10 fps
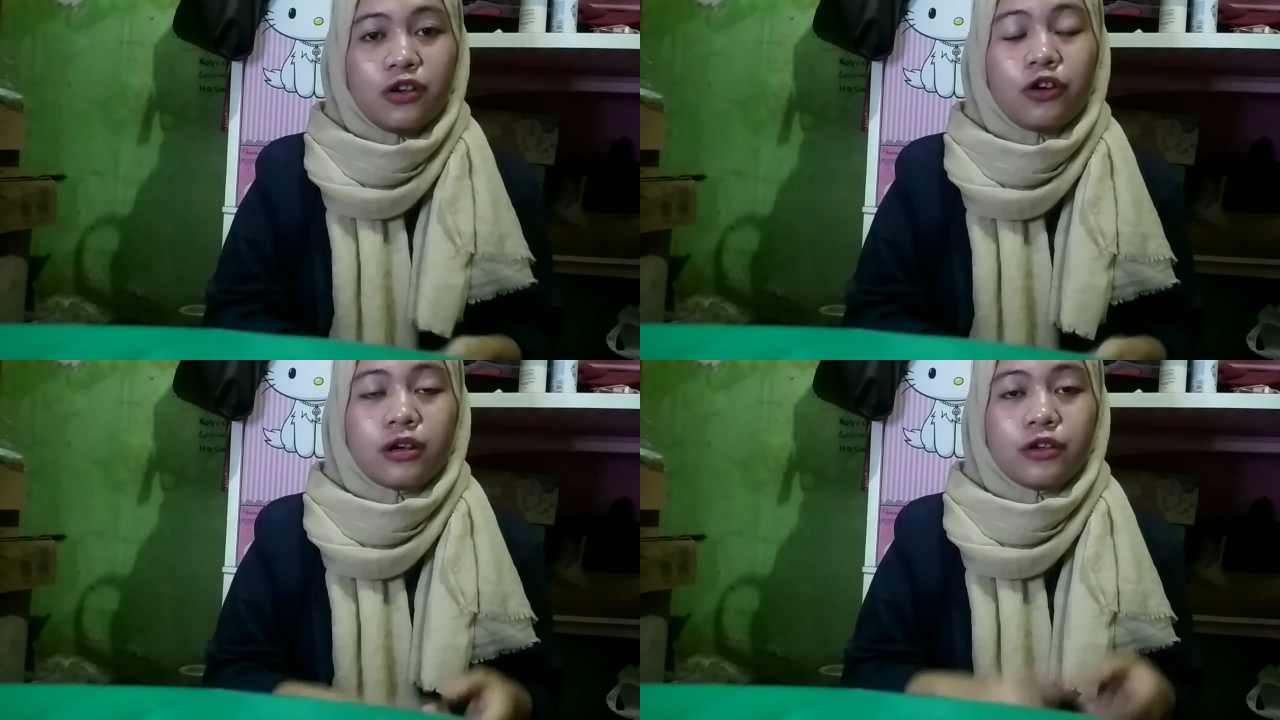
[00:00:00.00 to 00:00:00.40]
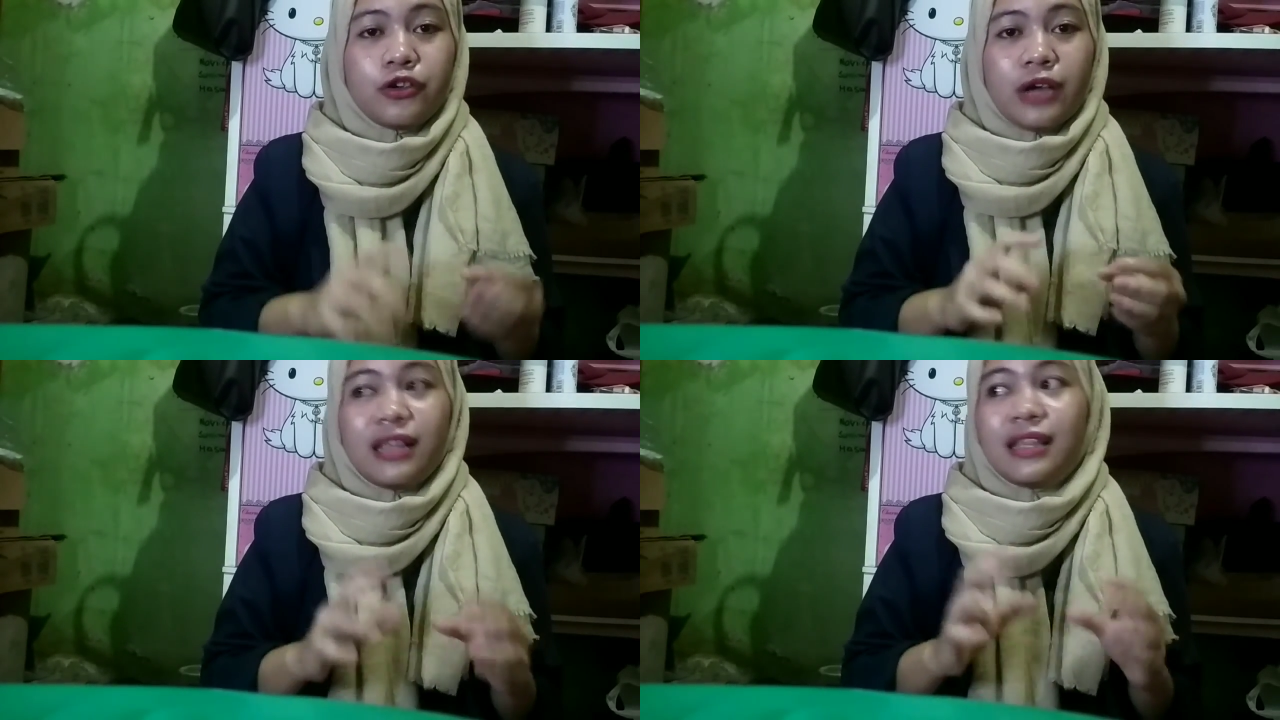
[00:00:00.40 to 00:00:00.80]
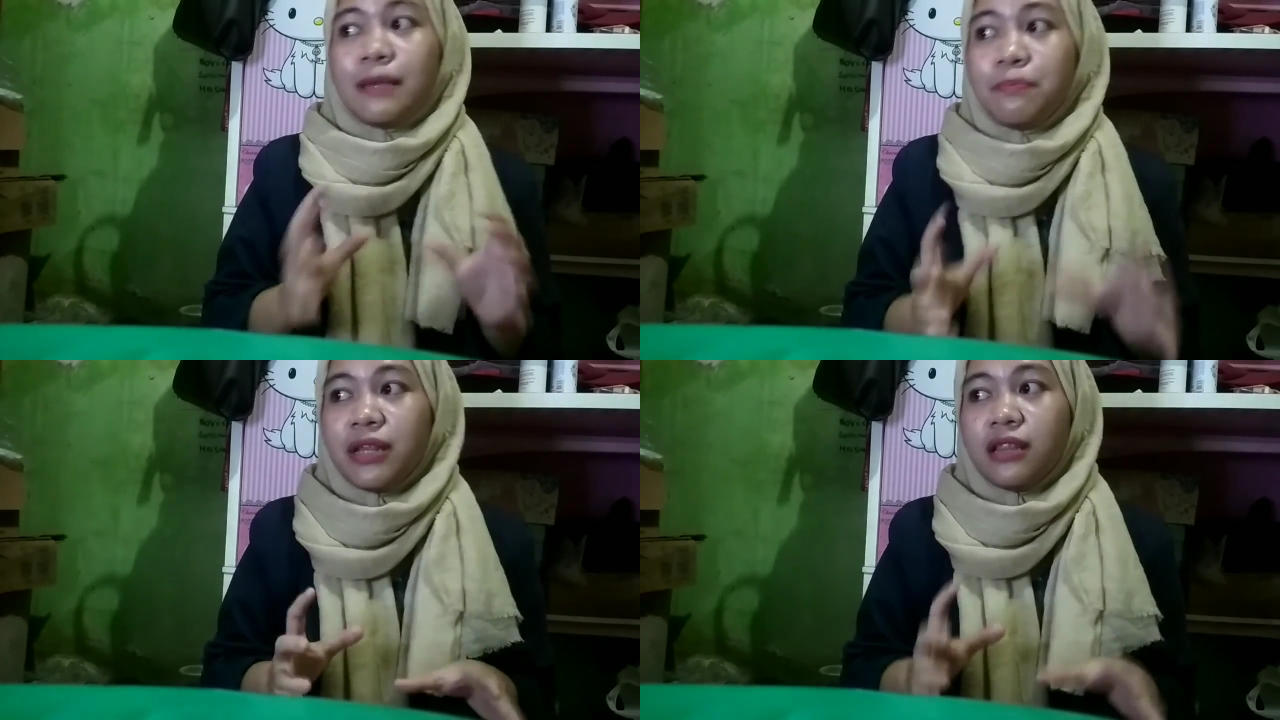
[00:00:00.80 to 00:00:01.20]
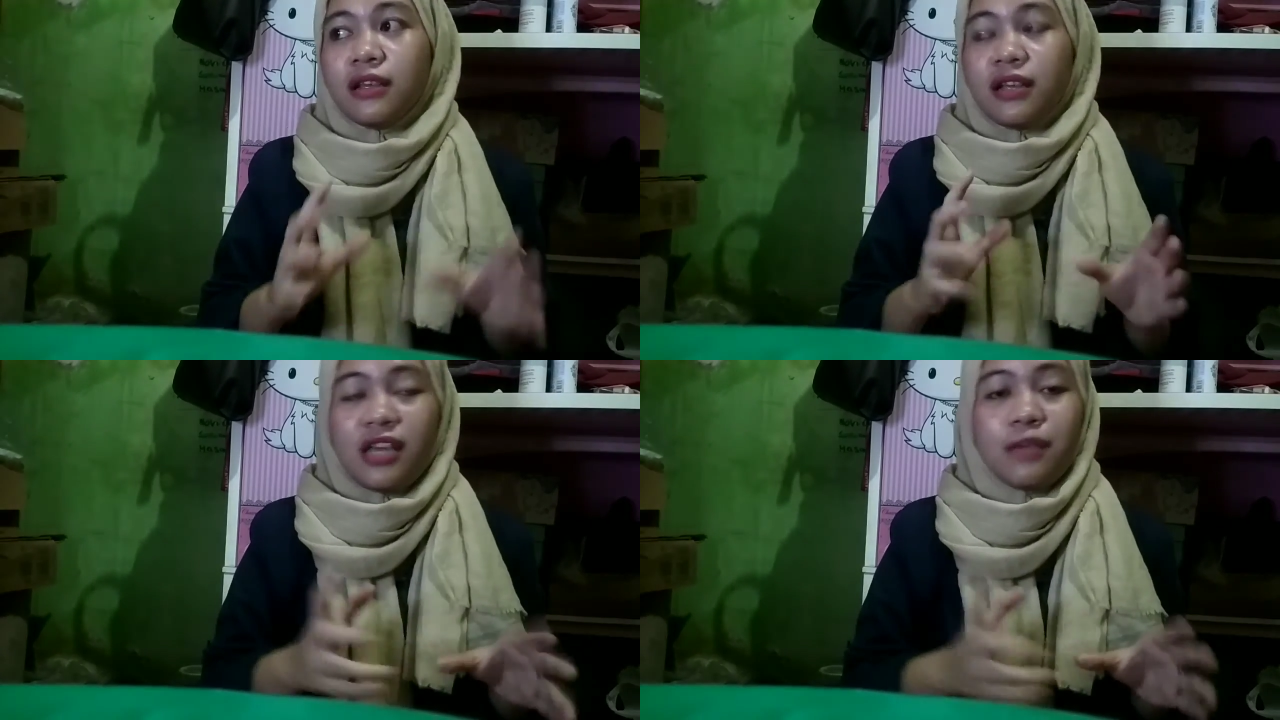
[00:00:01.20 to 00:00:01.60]
or you can repeat
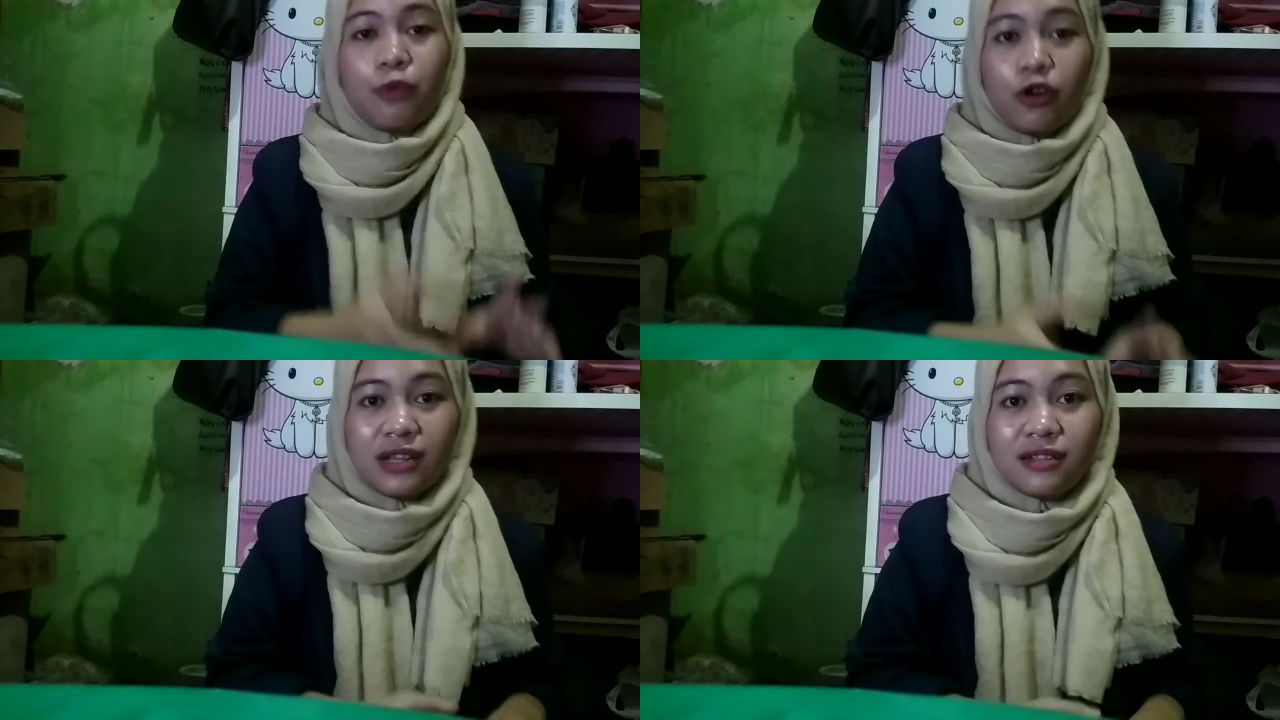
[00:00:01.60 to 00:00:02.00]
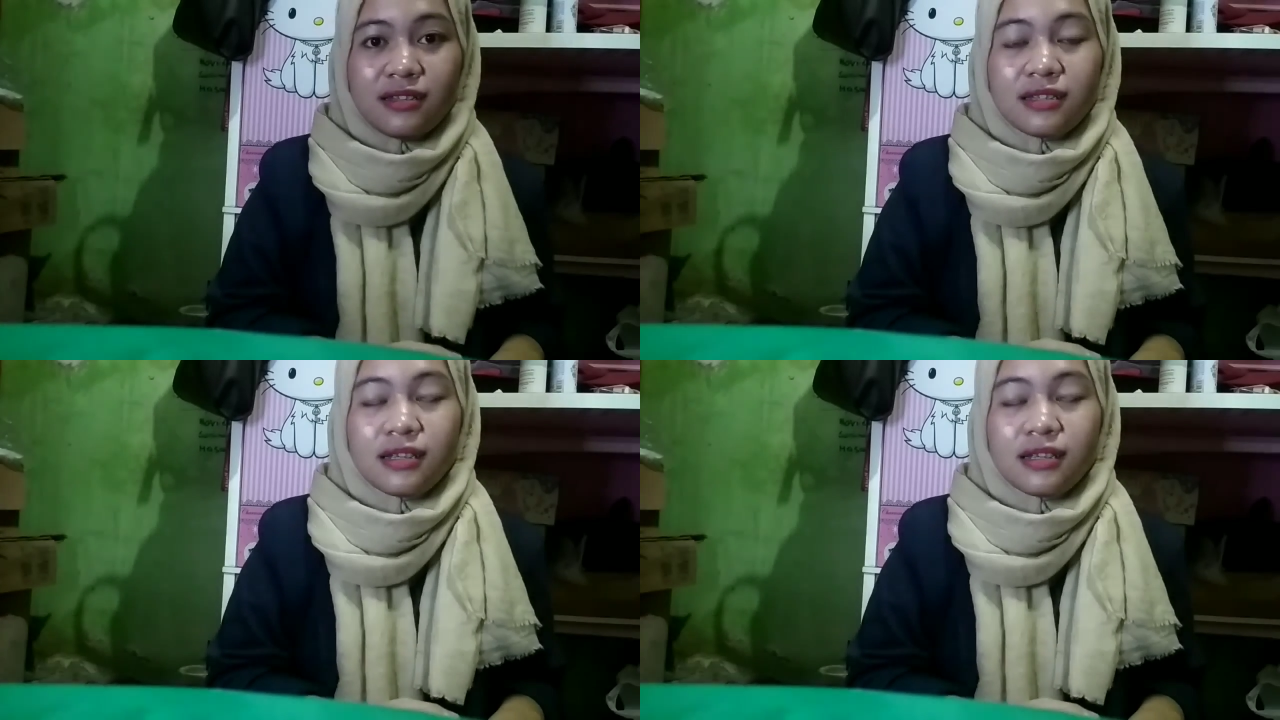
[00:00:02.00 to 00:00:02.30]
the key points.